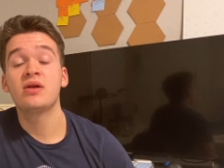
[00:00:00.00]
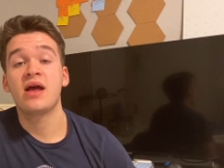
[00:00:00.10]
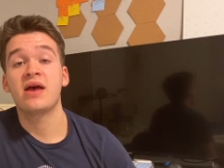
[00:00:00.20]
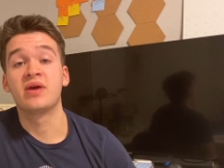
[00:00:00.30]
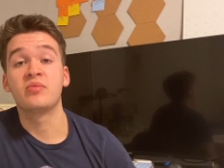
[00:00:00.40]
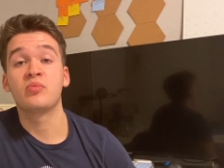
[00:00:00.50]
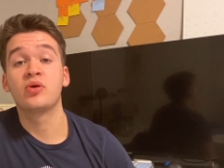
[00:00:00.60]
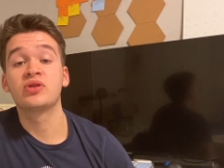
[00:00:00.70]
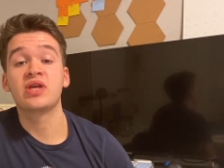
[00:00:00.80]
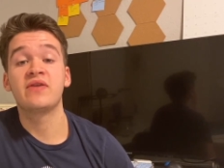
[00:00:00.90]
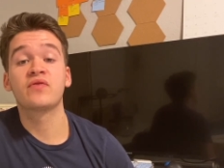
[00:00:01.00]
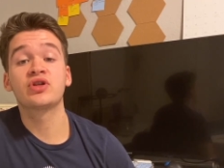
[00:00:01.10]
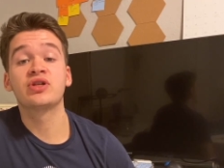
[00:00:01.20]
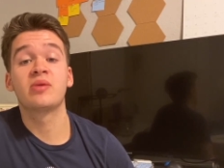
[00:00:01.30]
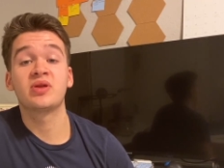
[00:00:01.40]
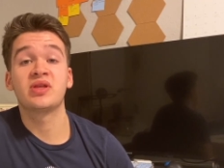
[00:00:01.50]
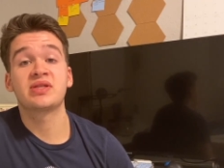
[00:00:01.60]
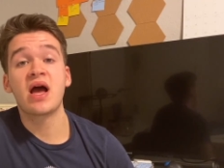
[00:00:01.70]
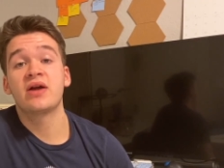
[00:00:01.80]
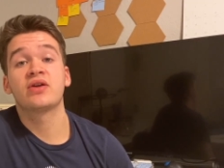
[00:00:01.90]
and then puts a version number that's
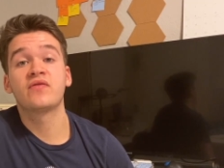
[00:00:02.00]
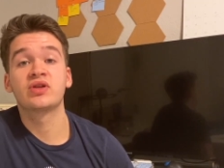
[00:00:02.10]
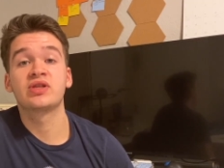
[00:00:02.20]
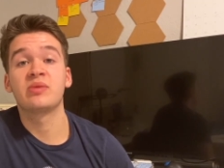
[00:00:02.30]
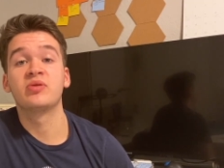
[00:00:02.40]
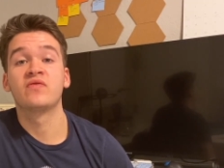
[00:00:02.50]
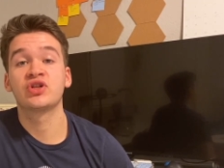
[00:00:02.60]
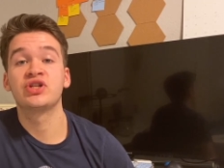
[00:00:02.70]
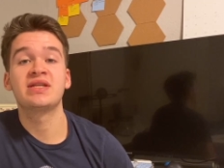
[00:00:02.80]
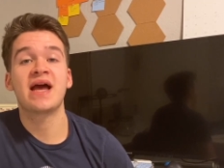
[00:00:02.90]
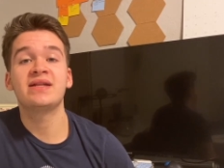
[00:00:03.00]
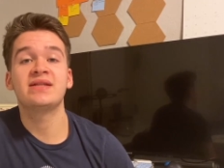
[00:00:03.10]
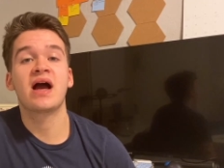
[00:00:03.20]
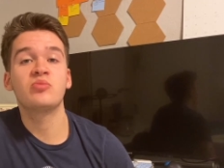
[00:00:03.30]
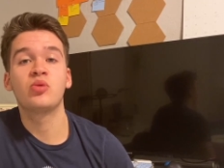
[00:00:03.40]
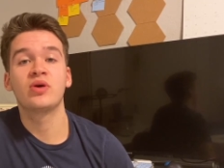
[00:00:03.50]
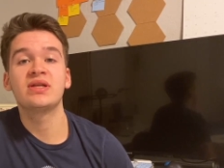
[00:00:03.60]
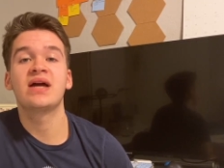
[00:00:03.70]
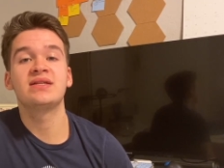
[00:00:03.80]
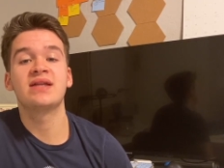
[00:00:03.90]
higher, for example, version
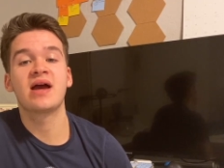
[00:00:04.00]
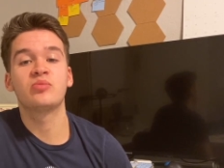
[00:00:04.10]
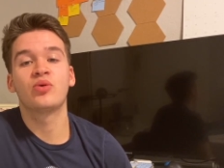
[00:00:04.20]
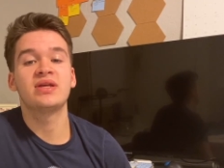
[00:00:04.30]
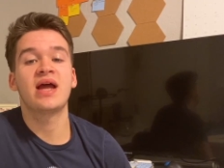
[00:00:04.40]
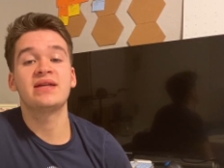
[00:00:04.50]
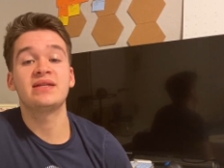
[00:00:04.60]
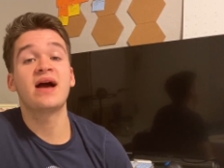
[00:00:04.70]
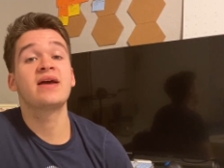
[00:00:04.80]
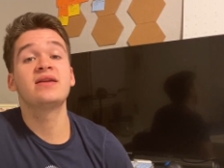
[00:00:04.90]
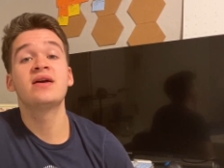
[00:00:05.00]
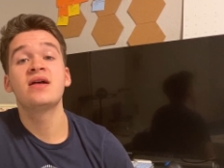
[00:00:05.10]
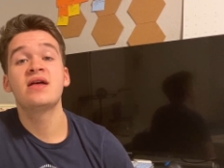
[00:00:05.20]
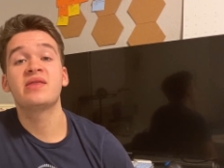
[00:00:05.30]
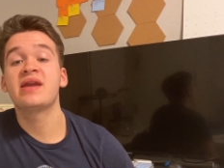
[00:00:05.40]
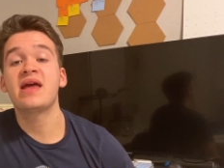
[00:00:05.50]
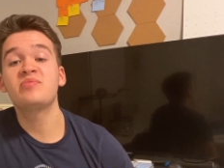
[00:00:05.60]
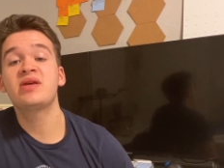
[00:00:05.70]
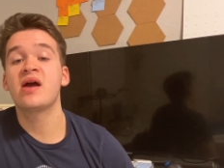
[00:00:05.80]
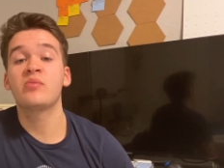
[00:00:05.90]
99.99.99, then
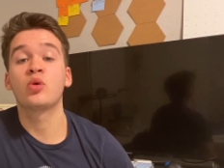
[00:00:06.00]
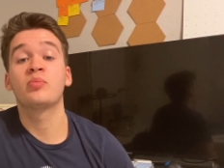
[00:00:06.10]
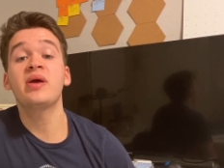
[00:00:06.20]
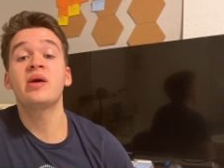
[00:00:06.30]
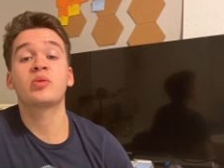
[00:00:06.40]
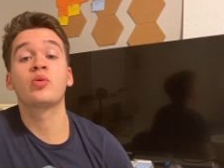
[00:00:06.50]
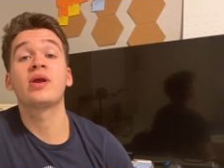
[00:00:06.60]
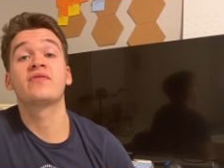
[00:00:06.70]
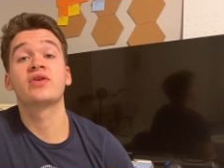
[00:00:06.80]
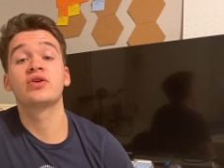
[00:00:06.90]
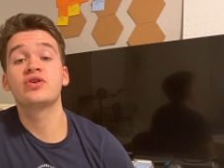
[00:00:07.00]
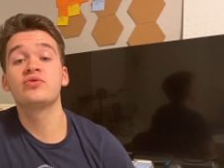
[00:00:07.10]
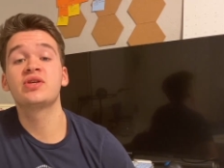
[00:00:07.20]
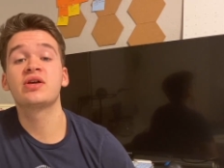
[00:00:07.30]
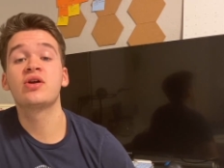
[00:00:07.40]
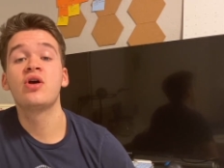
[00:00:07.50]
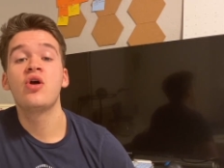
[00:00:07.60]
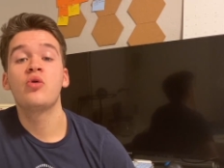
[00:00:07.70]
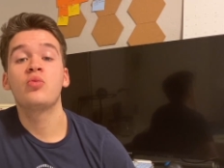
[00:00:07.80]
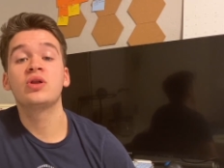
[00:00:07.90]
npm or pip or whatever you're using
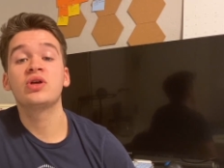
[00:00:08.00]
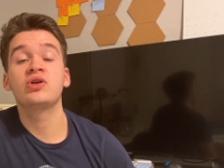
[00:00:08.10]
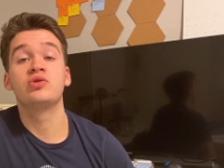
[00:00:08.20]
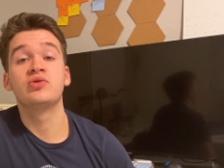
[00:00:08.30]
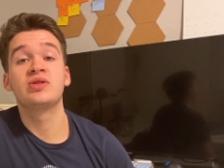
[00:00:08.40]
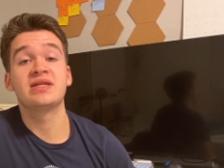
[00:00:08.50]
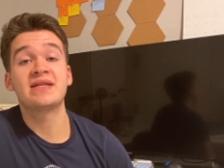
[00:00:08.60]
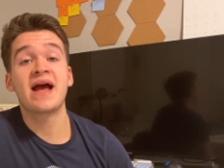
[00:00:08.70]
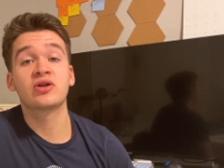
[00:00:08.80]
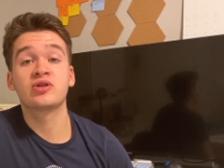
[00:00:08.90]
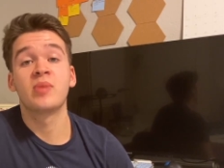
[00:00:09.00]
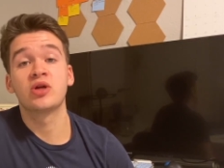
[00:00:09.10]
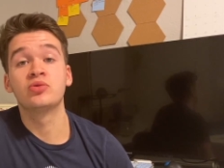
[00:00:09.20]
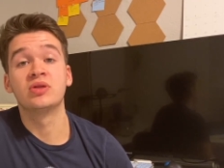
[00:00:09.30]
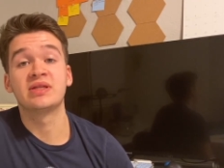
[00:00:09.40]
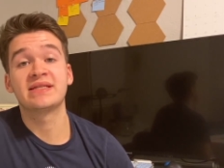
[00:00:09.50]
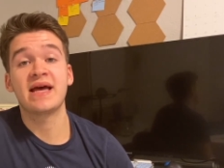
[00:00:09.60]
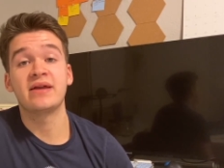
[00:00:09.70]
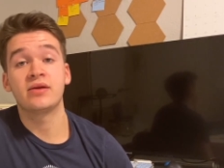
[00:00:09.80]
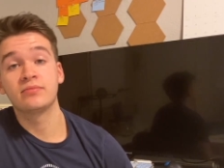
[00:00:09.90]
will use the attacker's module
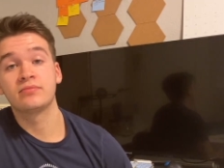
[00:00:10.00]
instead.